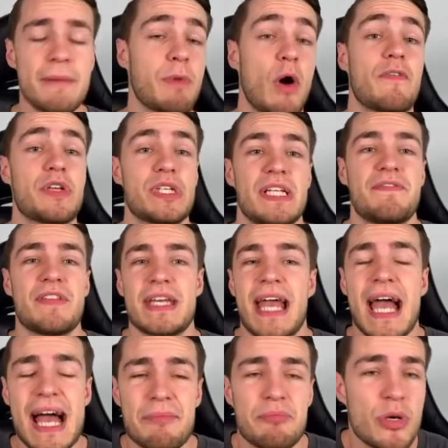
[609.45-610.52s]
But obviously, if they
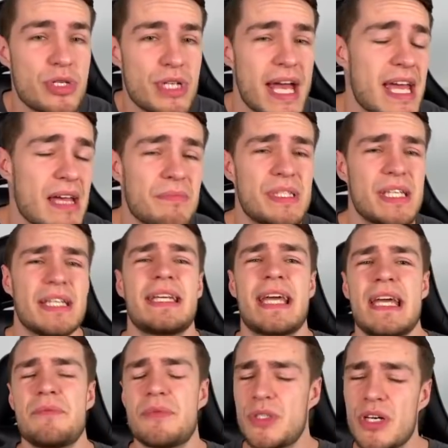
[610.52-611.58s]
can push AMC and
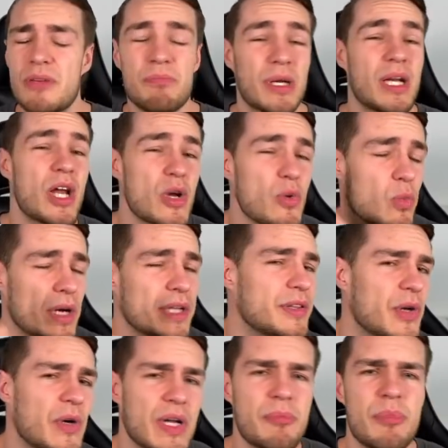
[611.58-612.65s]
GameStop below
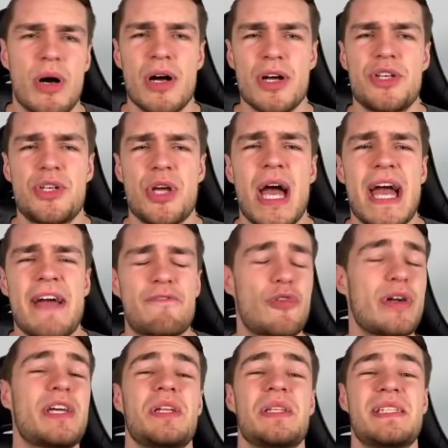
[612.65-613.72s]
$1 per share
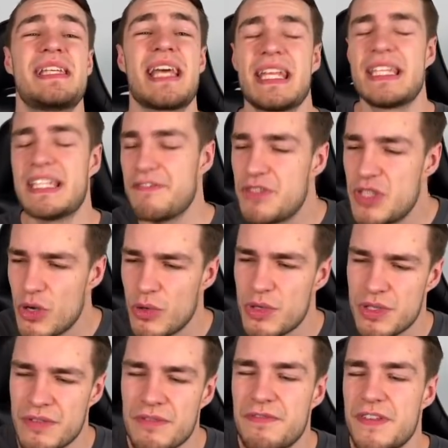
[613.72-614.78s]
for a consecutive
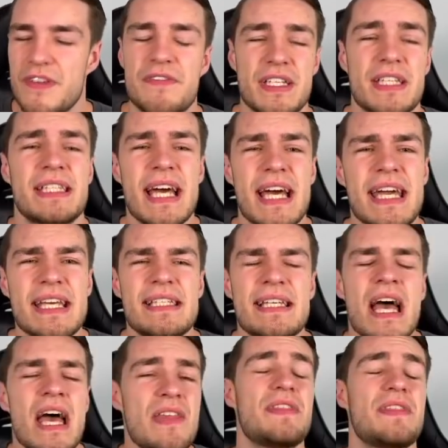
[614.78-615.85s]
250
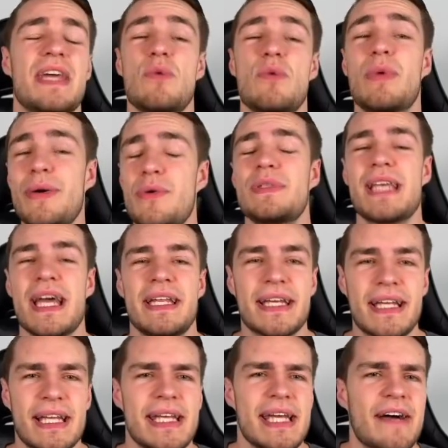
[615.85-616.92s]
days, then they will
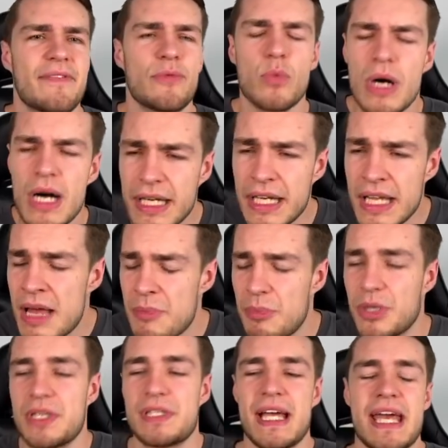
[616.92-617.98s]
technically have won
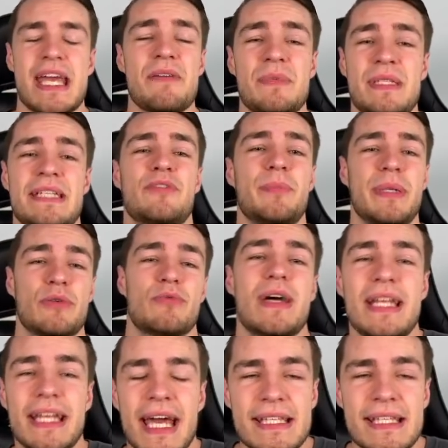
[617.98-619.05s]
because AMC will be
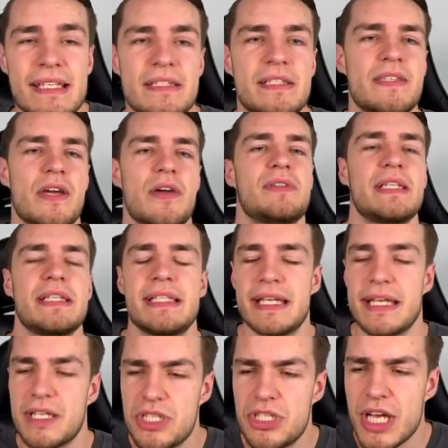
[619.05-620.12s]
relegated to the
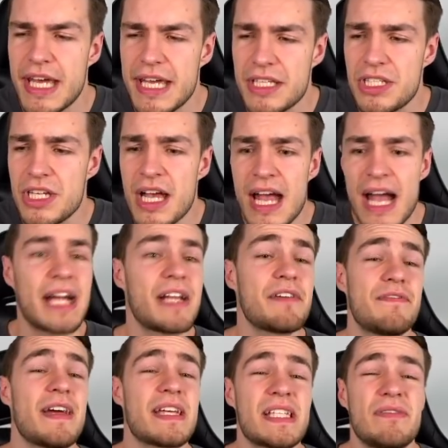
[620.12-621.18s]
OTC exchange and
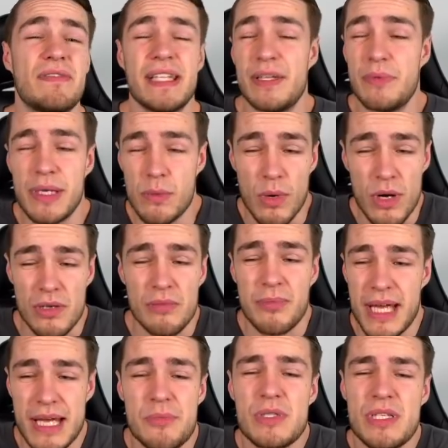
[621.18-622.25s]
effectively we won't
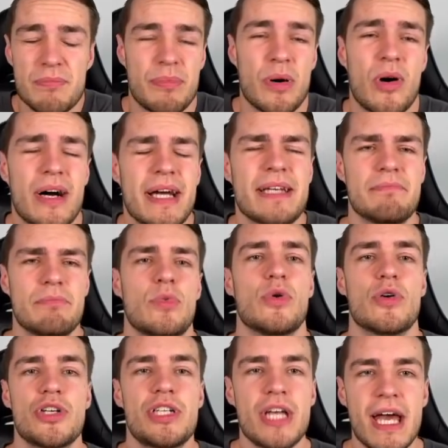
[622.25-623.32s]
be able to buy
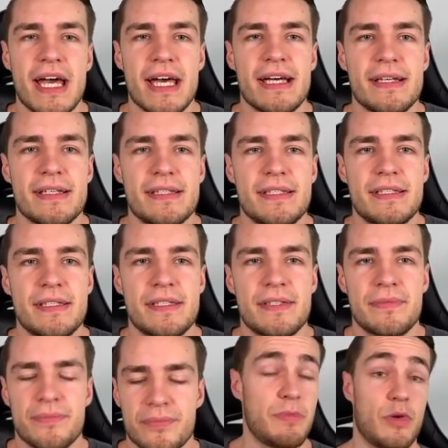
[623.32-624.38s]
more shares.